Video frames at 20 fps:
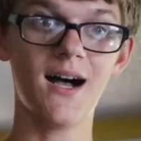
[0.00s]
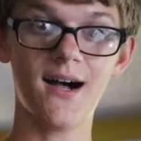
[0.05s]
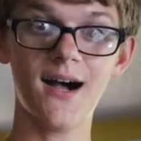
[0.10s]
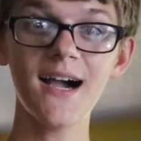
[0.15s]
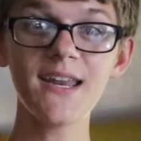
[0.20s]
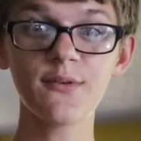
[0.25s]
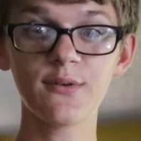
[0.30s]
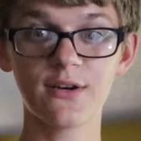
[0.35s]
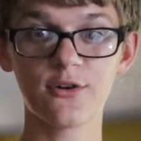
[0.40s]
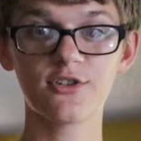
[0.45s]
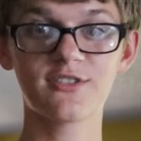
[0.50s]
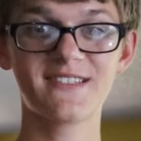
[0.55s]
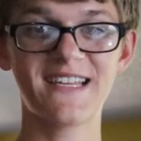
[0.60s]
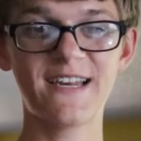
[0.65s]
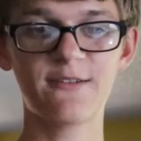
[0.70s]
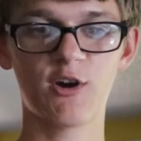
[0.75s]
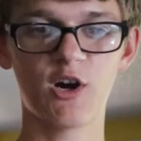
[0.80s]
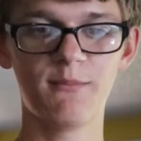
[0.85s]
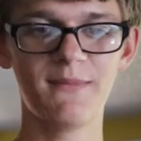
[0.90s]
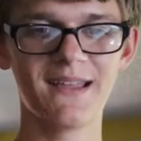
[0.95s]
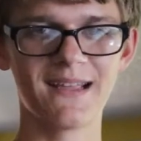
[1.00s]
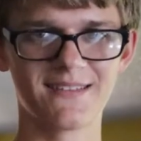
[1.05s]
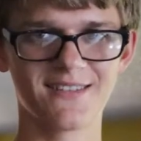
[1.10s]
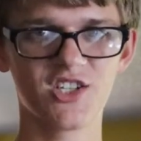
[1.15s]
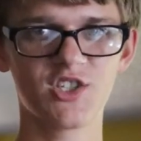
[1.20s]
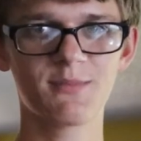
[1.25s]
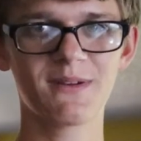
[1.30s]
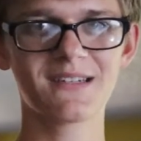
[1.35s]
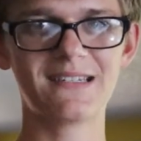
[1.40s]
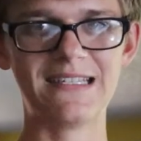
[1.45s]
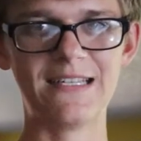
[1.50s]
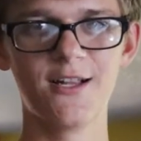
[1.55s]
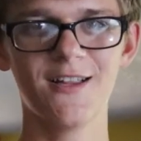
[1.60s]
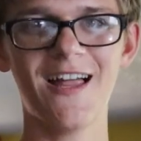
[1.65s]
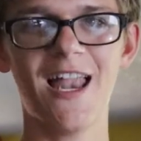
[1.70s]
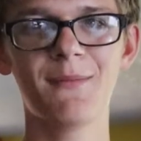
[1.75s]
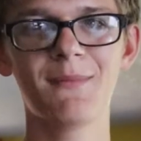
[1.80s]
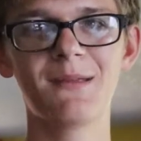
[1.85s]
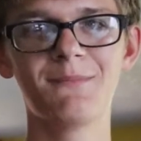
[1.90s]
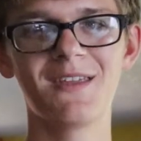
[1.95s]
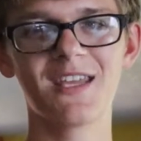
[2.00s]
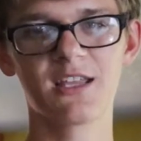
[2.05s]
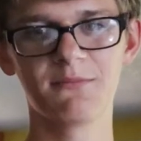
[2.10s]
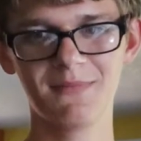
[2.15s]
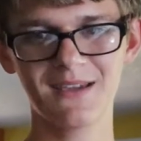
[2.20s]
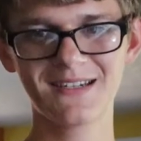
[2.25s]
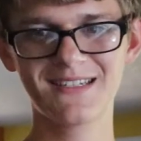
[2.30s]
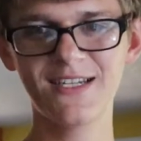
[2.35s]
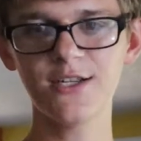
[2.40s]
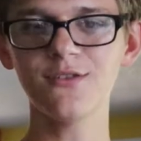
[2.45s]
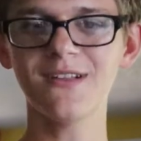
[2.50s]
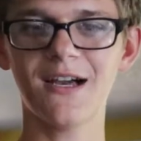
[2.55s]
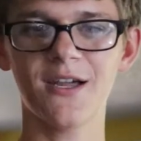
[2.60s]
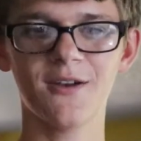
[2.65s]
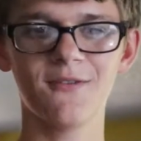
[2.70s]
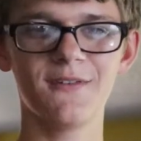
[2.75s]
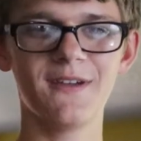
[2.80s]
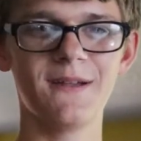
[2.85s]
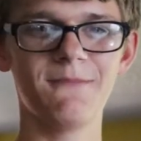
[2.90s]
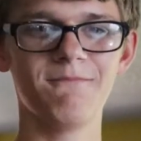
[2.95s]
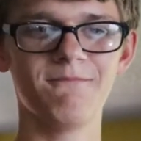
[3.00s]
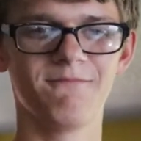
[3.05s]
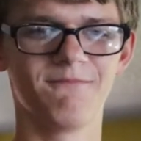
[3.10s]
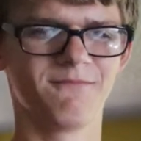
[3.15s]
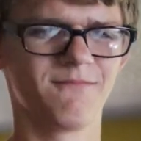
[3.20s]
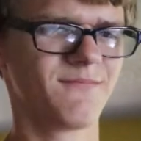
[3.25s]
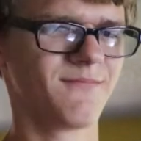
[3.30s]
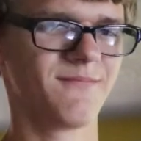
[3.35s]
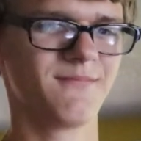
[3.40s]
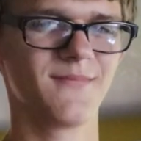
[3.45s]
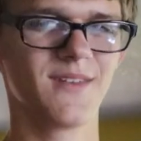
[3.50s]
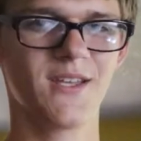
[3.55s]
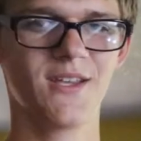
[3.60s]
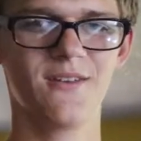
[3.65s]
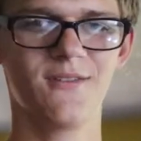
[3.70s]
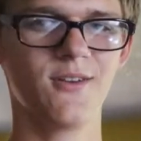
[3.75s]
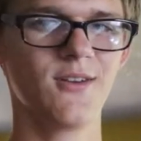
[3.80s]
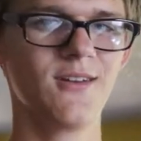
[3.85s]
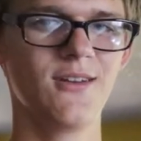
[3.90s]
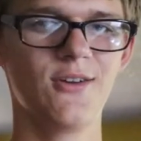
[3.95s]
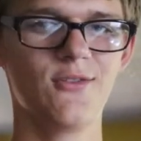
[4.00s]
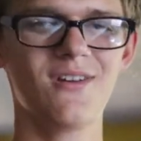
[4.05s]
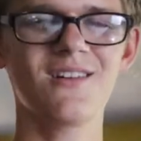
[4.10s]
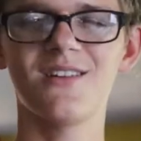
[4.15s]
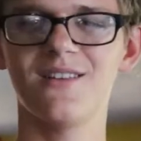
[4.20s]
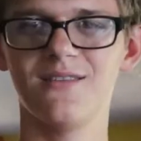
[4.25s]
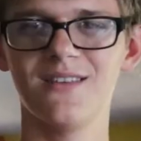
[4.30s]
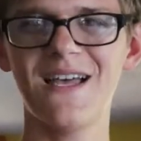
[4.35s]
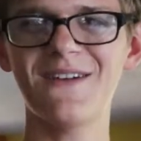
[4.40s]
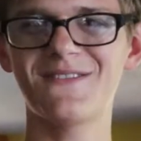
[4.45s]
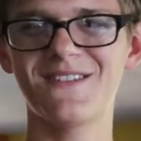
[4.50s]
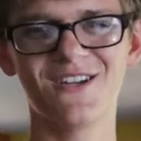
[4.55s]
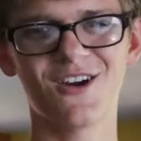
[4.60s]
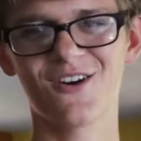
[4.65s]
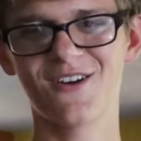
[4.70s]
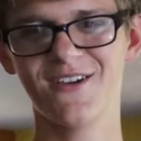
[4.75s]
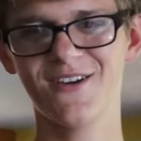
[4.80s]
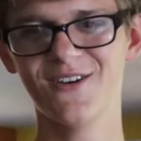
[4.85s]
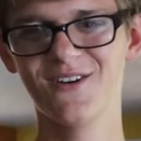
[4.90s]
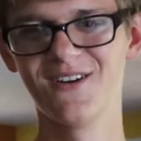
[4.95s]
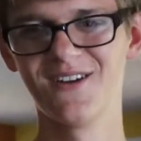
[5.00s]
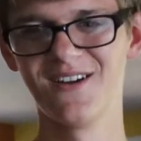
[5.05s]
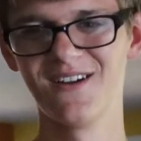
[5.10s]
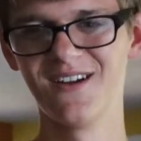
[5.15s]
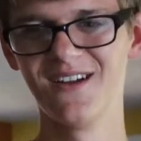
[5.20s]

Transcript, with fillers: I don't understand why you're making such a big deal. I mean, making a big deal out of it. You're not a lefty, are you?